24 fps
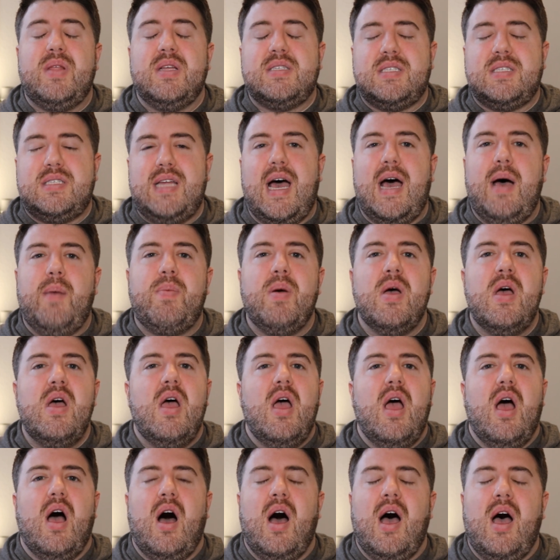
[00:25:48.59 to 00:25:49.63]
step.
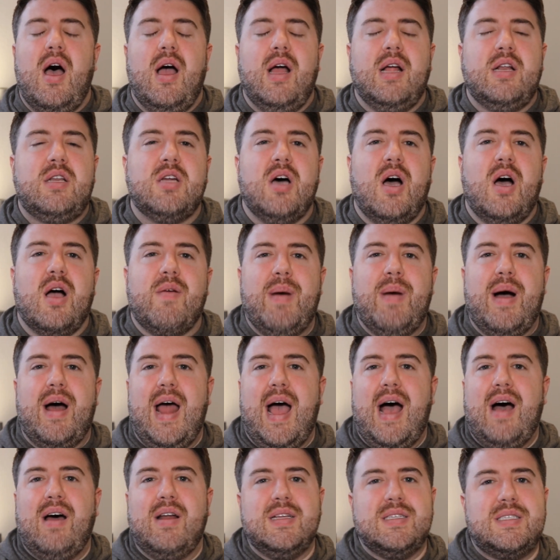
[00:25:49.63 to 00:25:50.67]
I talk about
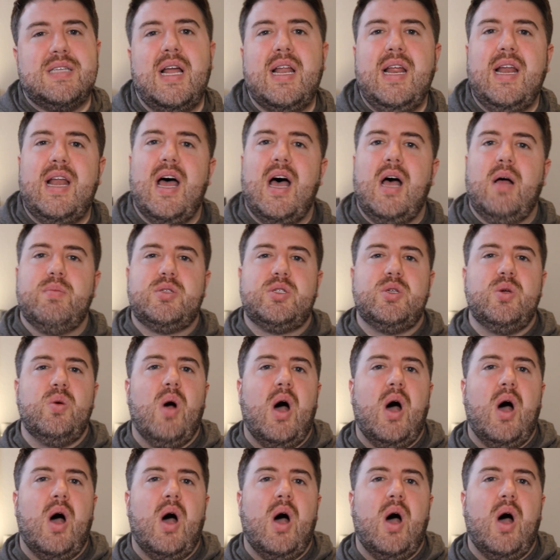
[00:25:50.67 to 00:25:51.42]
how to set it up to